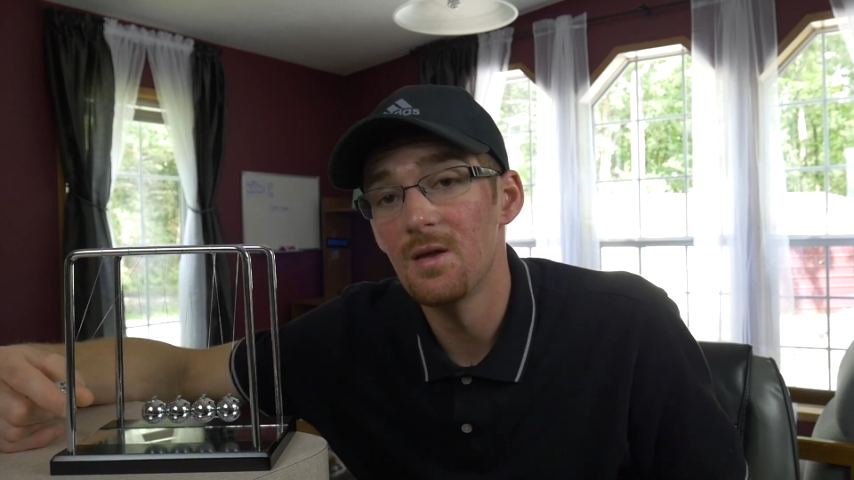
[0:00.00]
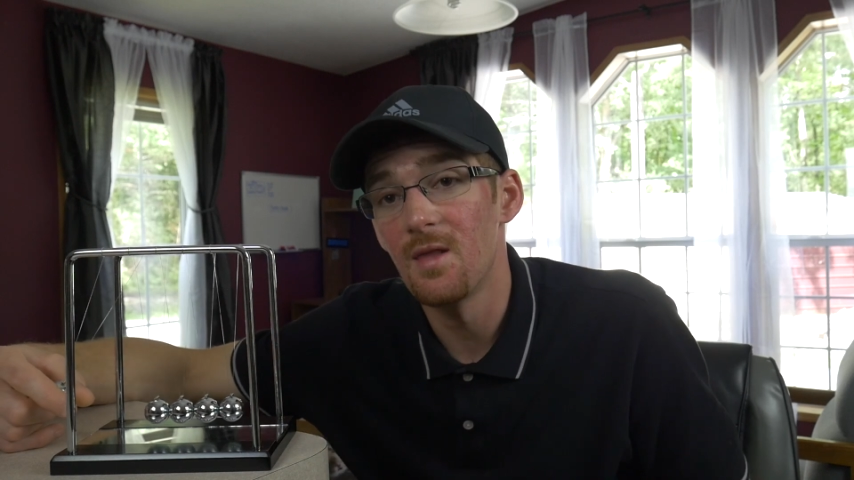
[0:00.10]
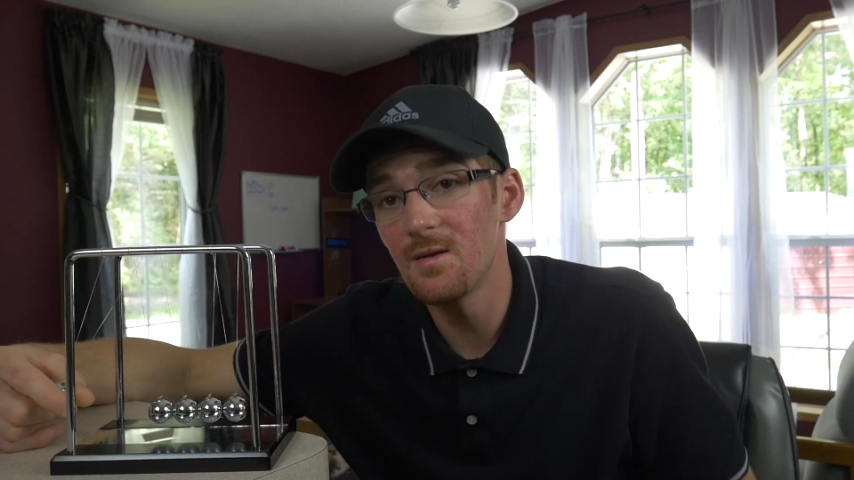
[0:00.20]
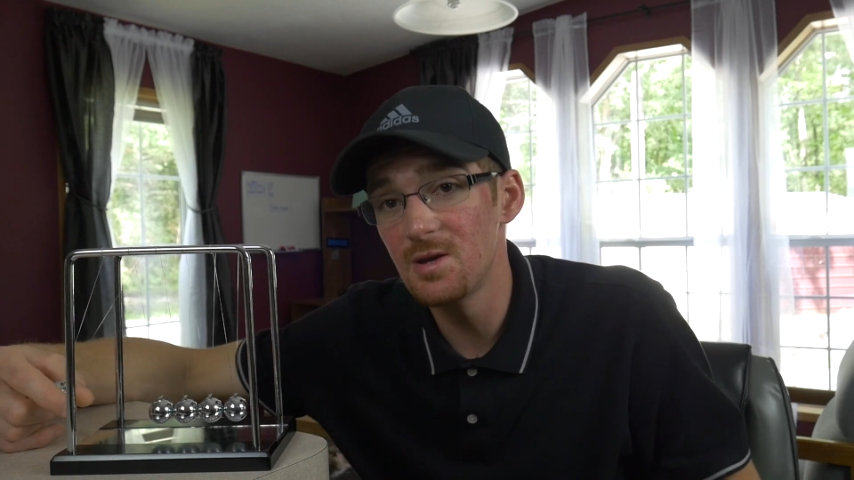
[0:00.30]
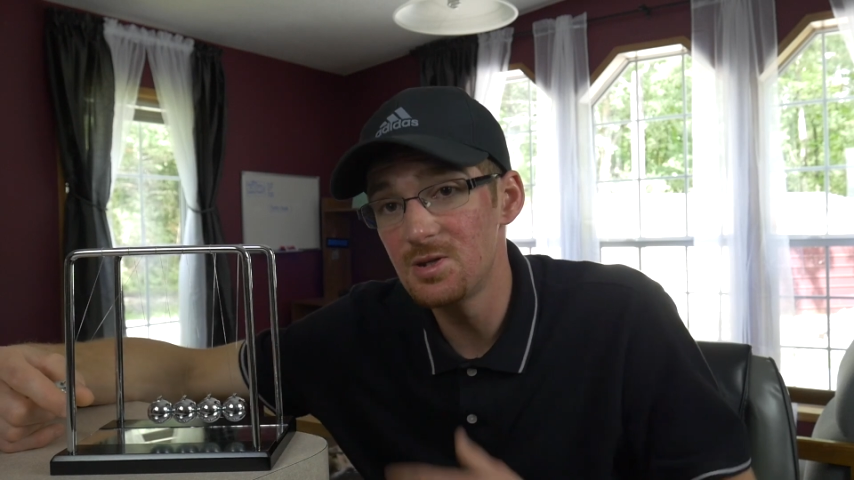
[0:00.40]

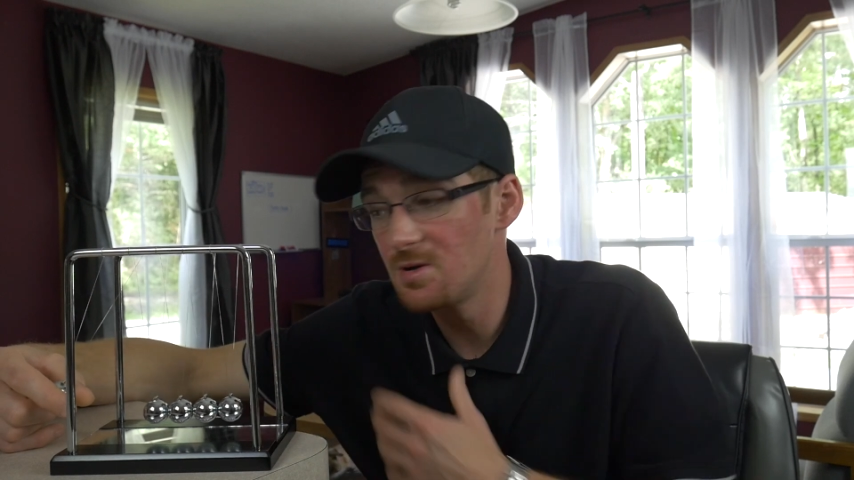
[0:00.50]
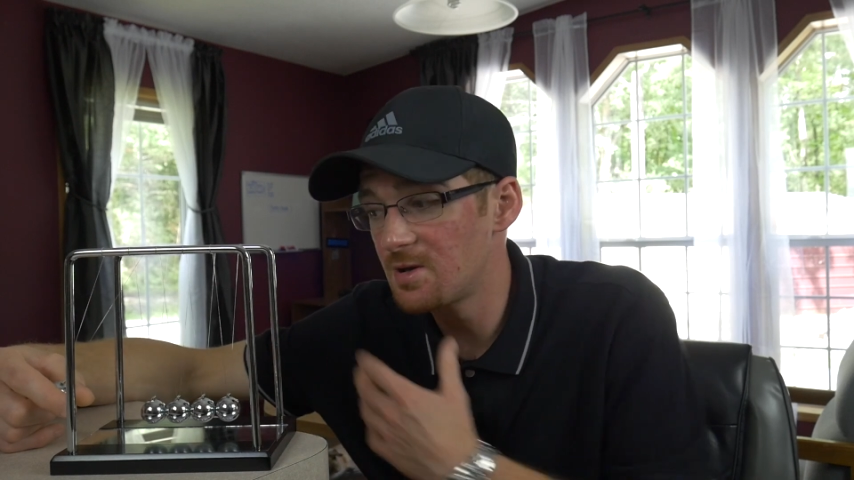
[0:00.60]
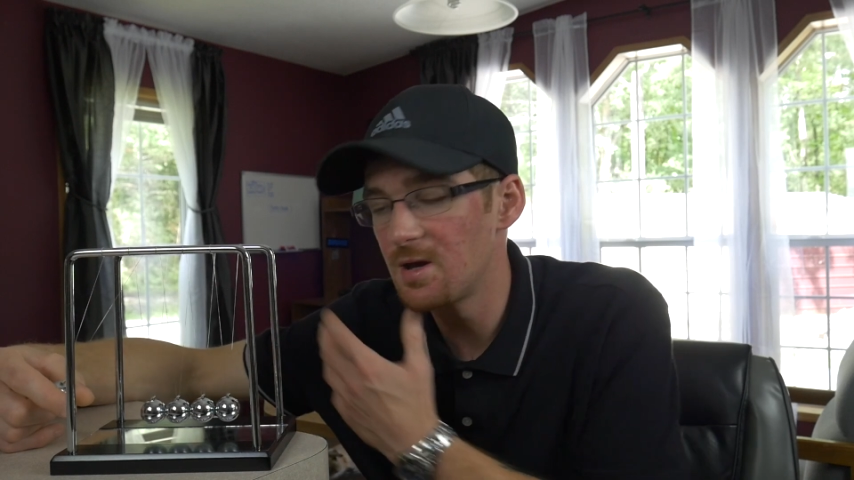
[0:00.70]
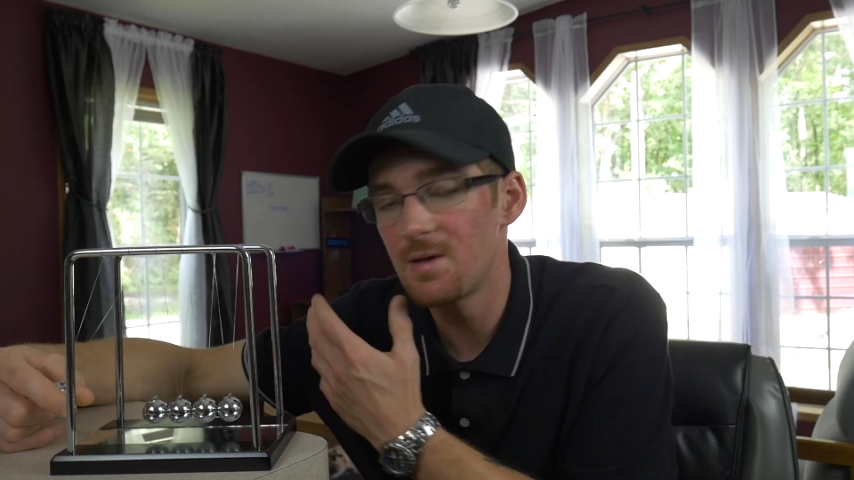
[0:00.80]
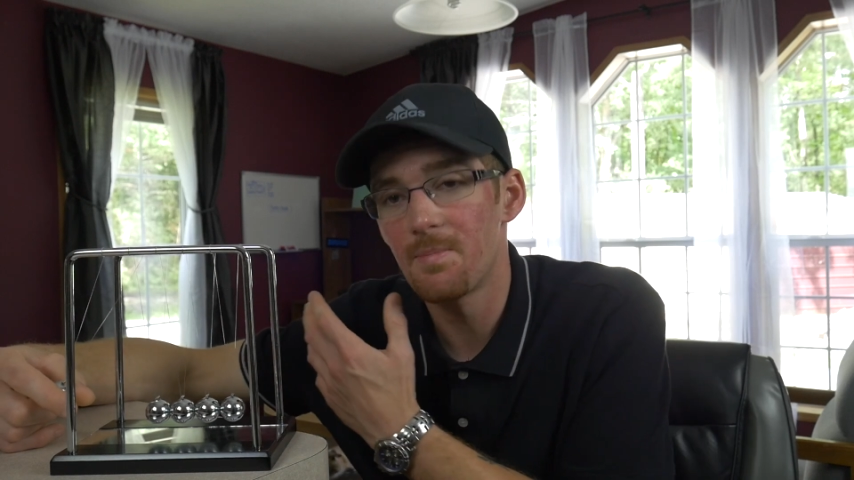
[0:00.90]
that leads you
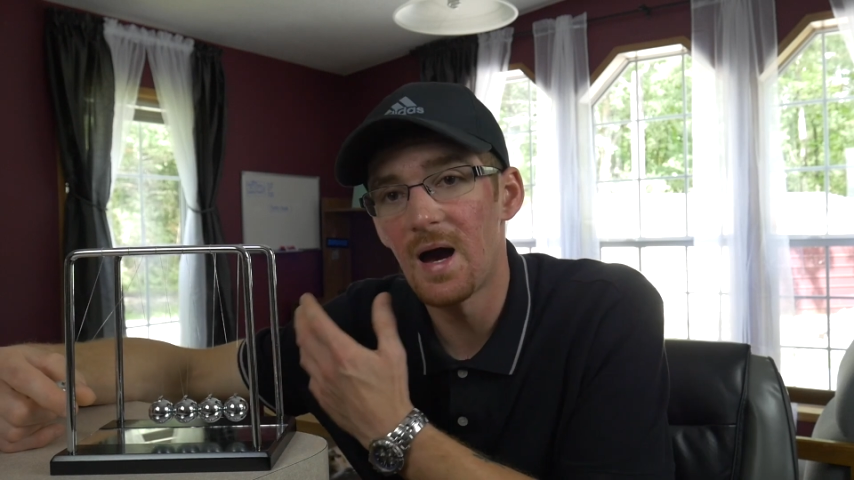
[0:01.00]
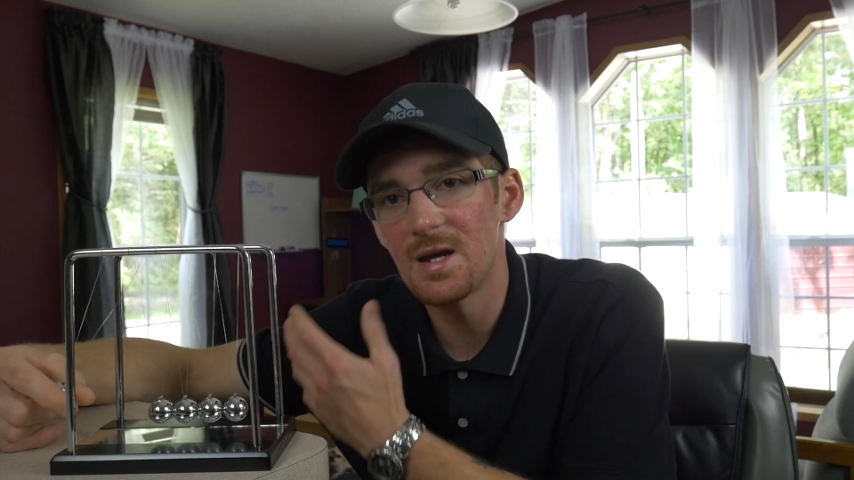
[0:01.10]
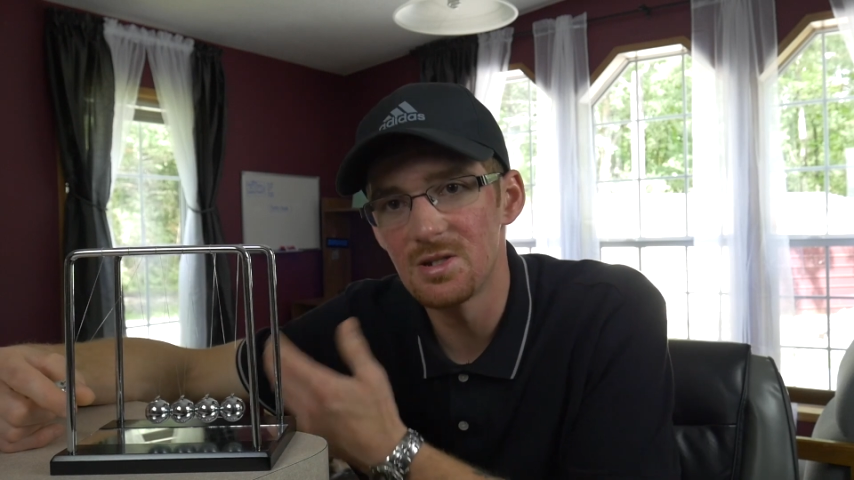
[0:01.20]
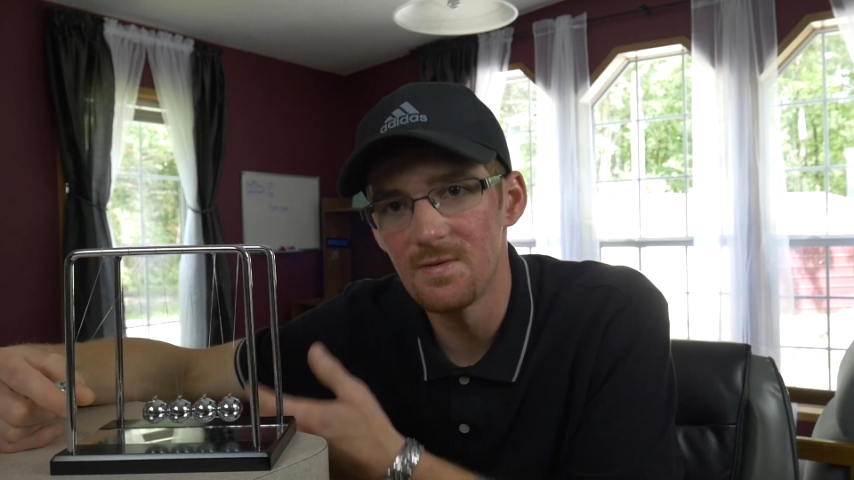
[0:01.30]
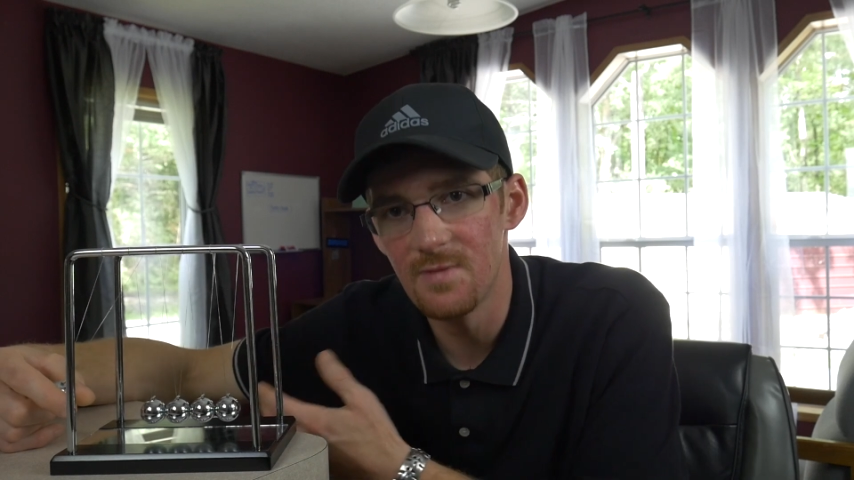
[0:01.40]
to take
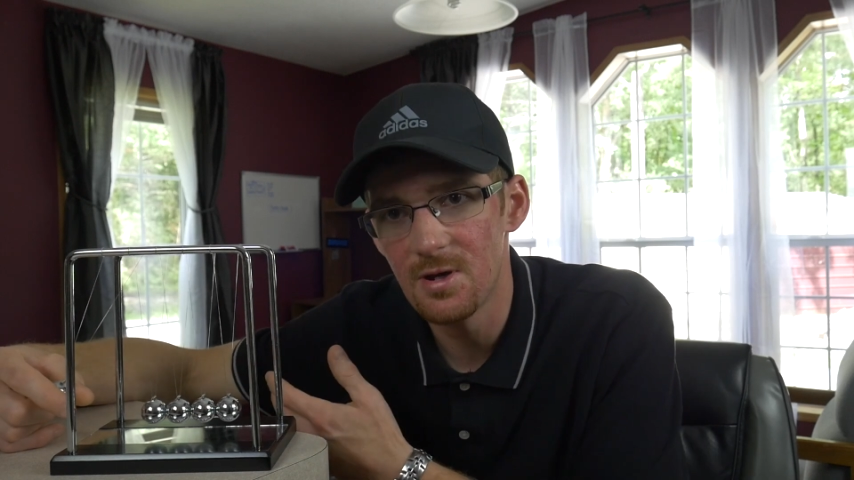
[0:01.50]
positive